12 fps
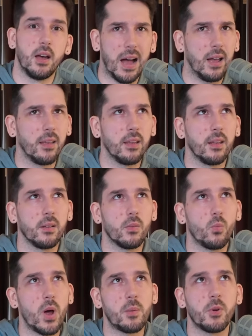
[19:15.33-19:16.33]
I
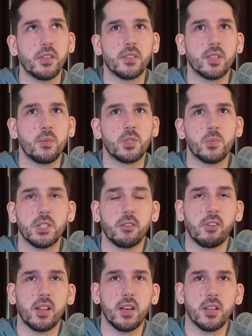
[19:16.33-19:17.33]
want to bring this up
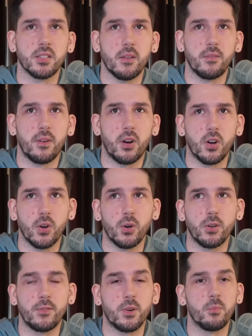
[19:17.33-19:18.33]
specifically because I've
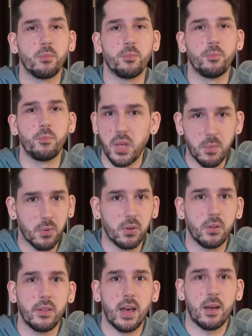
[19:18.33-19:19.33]
heard from
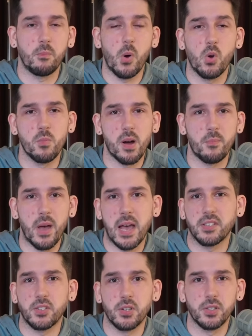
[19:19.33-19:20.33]
people that Pokemon
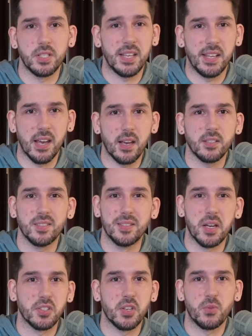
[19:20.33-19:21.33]
Masters EX
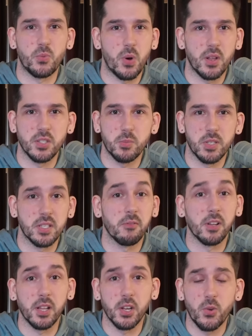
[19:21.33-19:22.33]
doesn't run
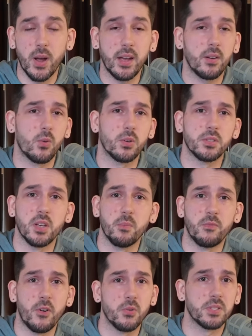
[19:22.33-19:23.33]
specifically great, or
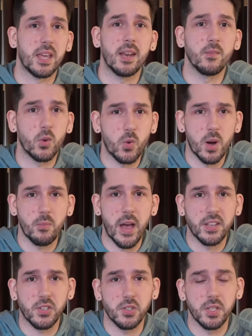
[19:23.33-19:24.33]
some phones can't even run
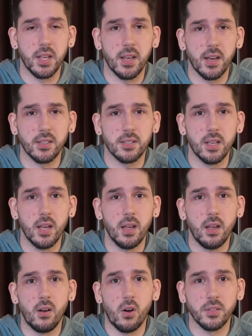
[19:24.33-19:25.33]
Masters EX
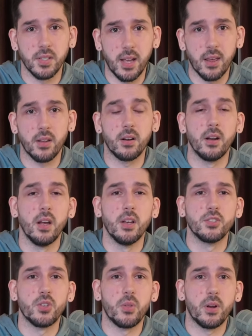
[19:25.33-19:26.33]
altogether.
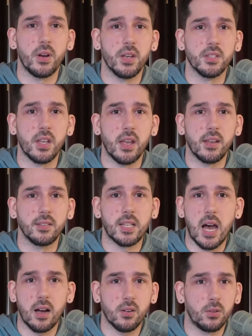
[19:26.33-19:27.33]
So there is a
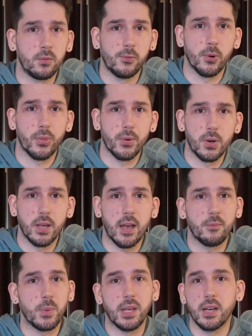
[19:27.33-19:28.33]
toggle for 30
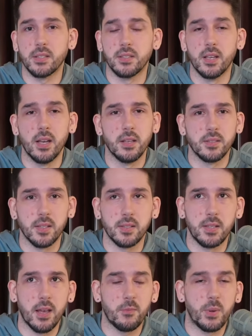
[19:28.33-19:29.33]
FPS,
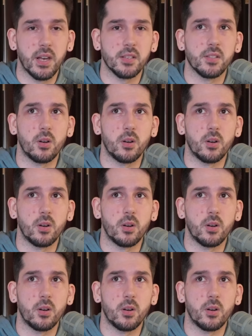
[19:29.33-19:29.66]
60 FPS.